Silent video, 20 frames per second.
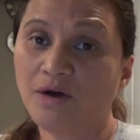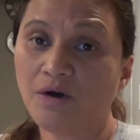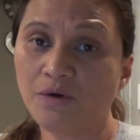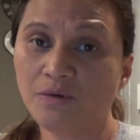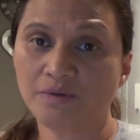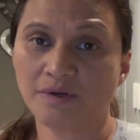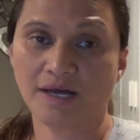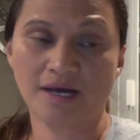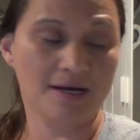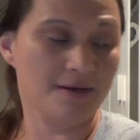
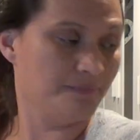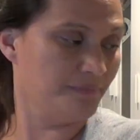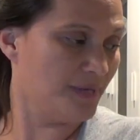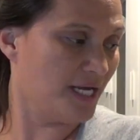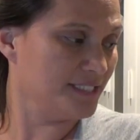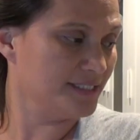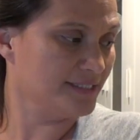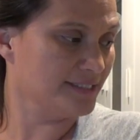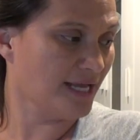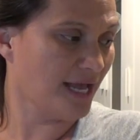don't,
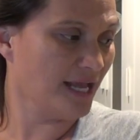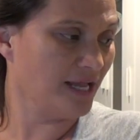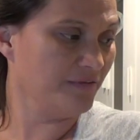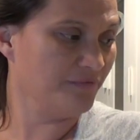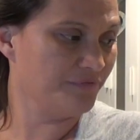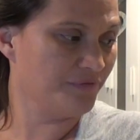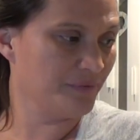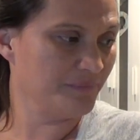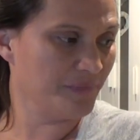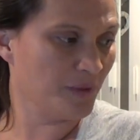aside
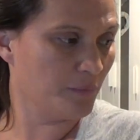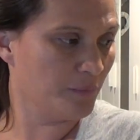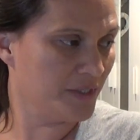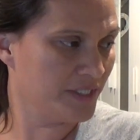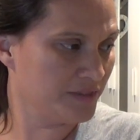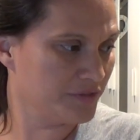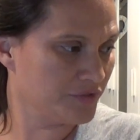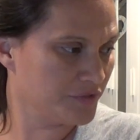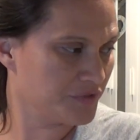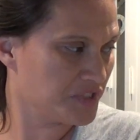from the
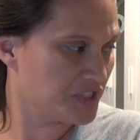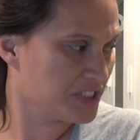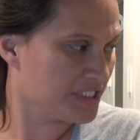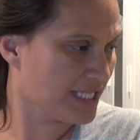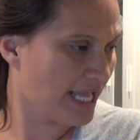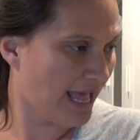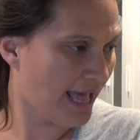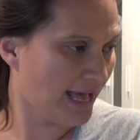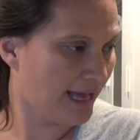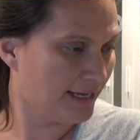Winter
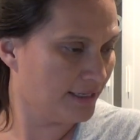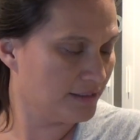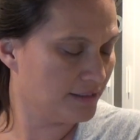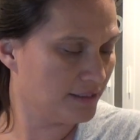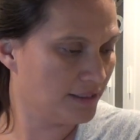Stag,